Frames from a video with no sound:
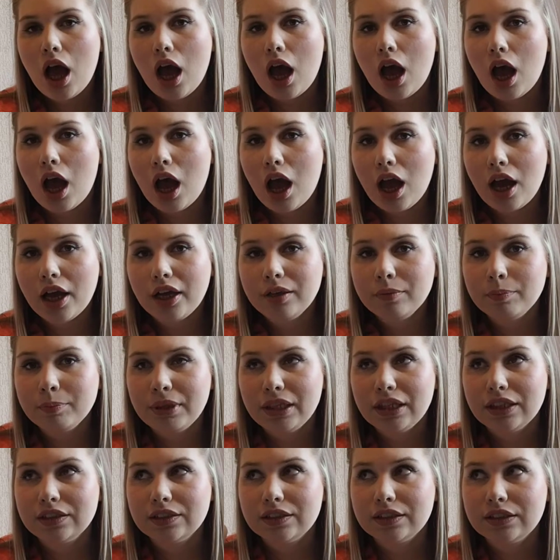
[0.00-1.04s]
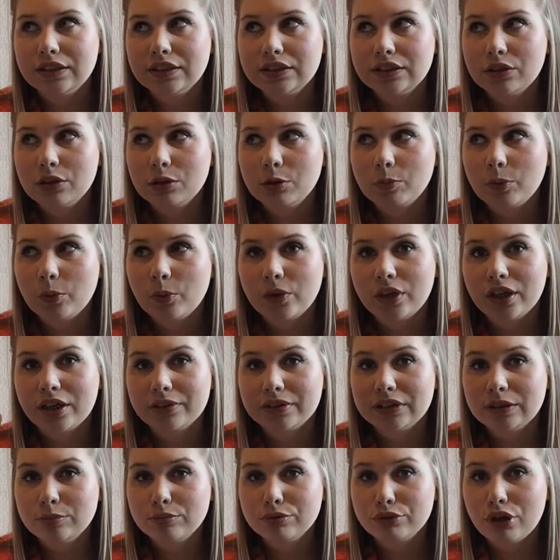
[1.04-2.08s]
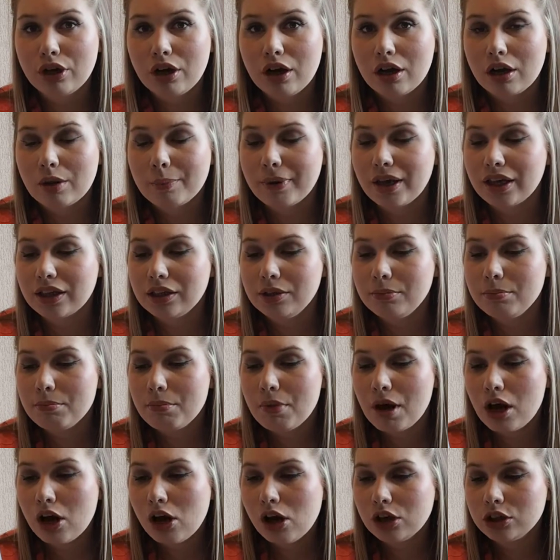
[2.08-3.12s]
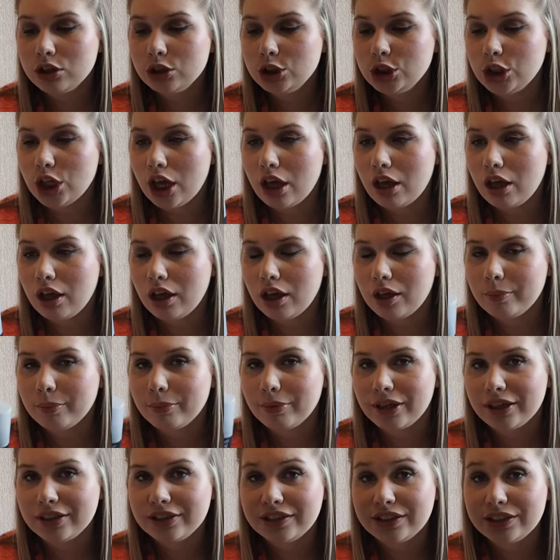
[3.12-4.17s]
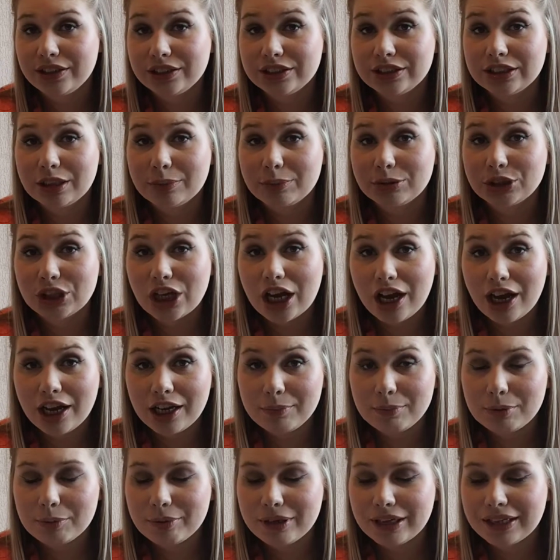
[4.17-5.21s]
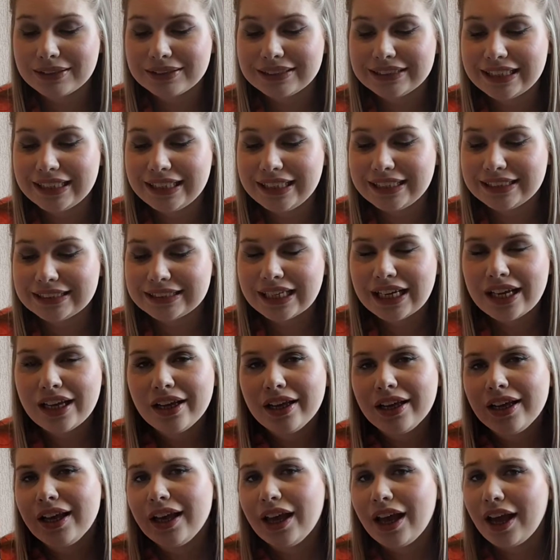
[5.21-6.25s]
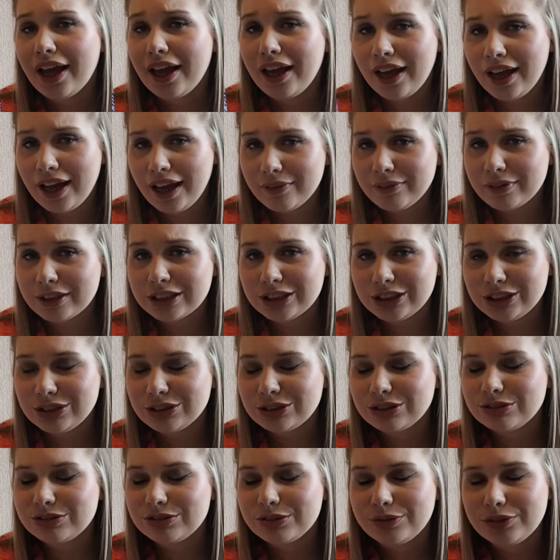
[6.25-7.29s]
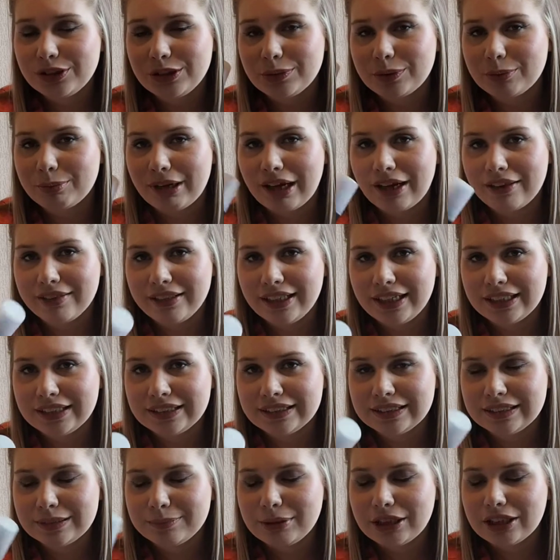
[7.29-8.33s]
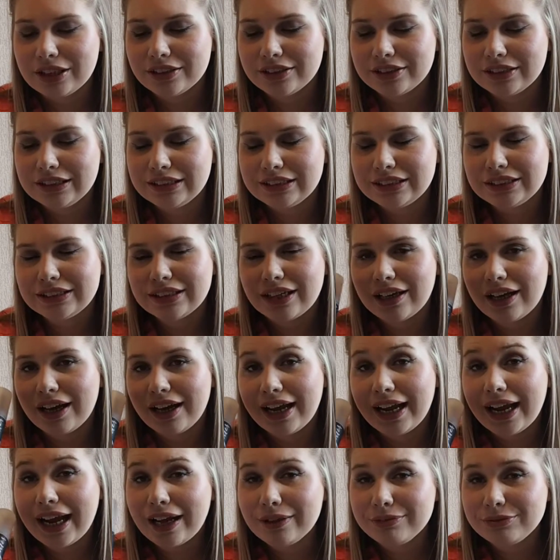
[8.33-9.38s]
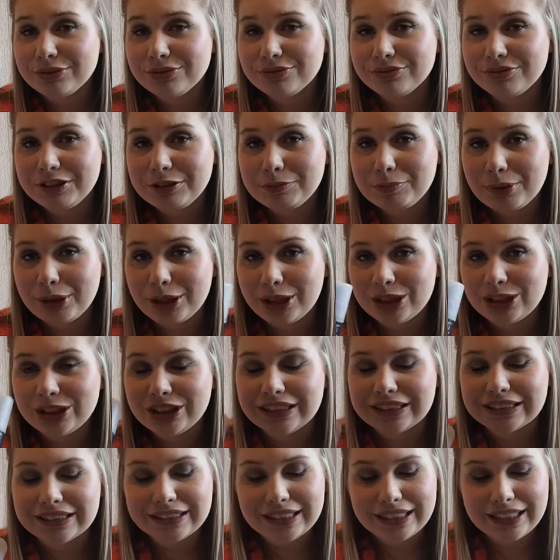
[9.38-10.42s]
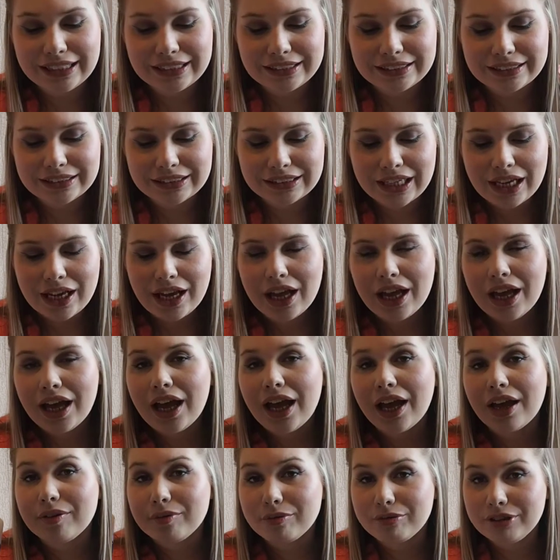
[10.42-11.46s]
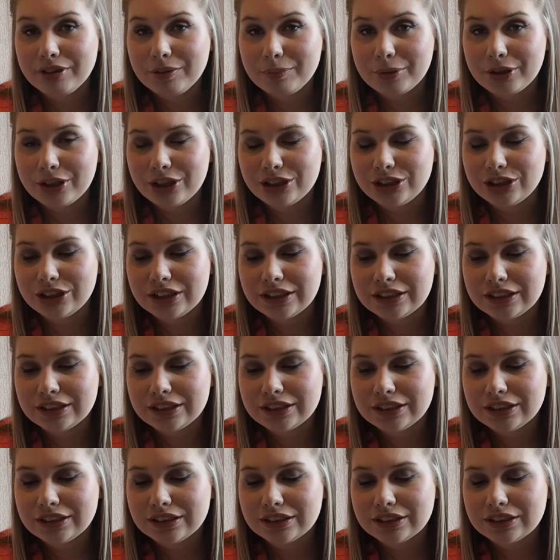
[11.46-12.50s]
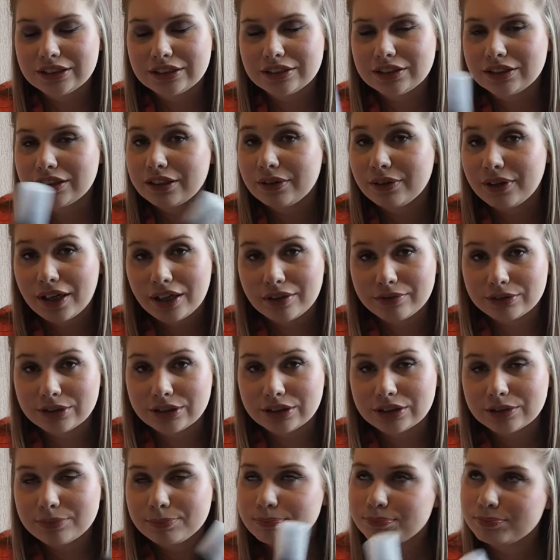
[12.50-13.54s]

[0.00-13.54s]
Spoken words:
I picked this up when I was in Prague back in March. I'd heard so much hype about it. I have actually done a review about this because I haven't repurchased this. I've repurchased... no, I haven't.